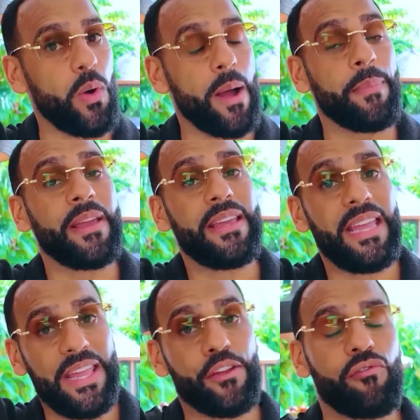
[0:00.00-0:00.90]
up
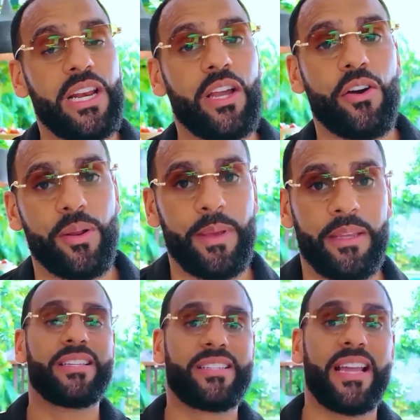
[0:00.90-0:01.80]
in the real economy.
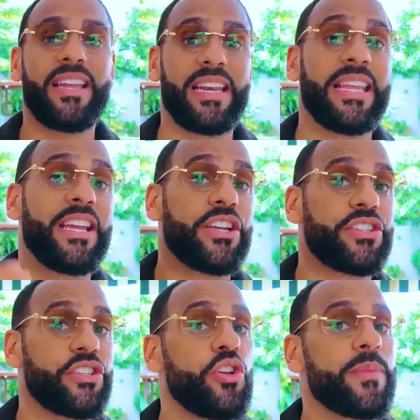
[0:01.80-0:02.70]
Secondly,
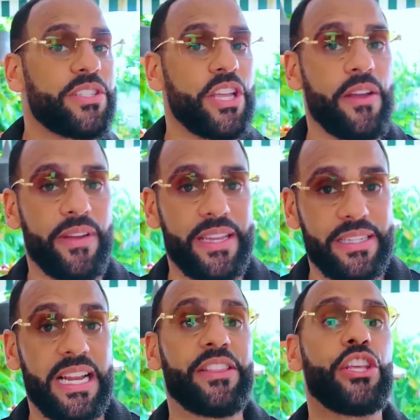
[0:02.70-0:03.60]
consumer surveys
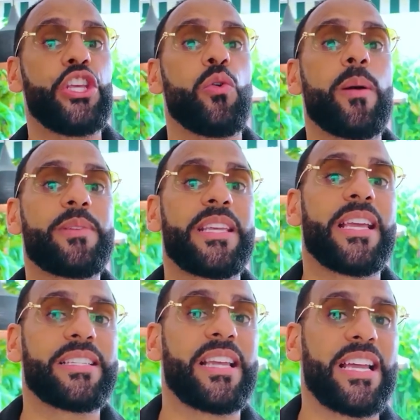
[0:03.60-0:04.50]
like the
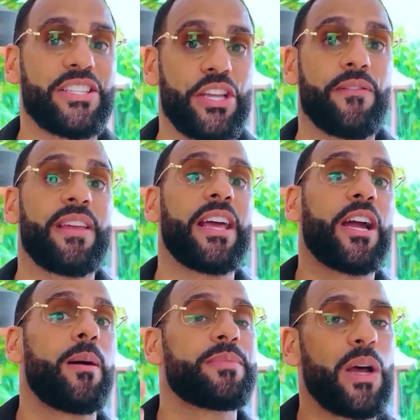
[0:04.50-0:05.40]
UMCSI survey that
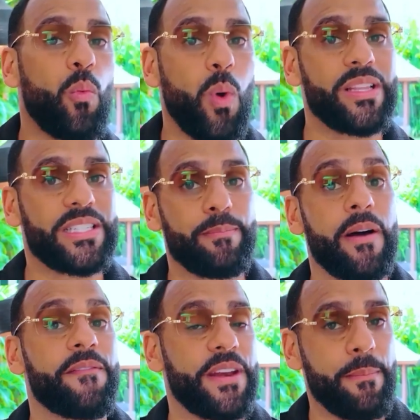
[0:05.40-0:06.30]
comes out once a month in